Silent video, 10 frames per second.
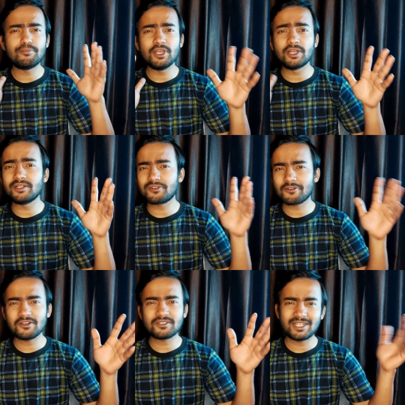big
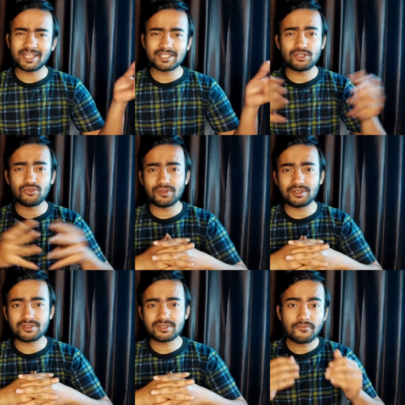trucks and
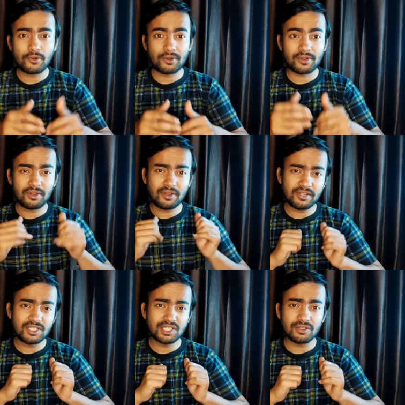SUVs. For rear
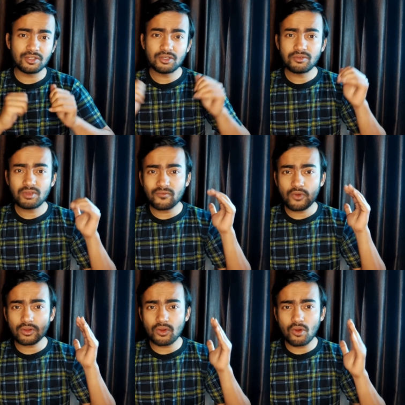engine, you have
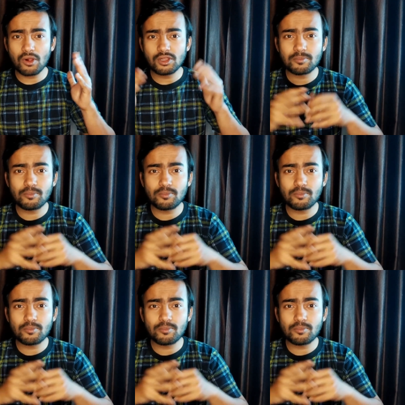got all the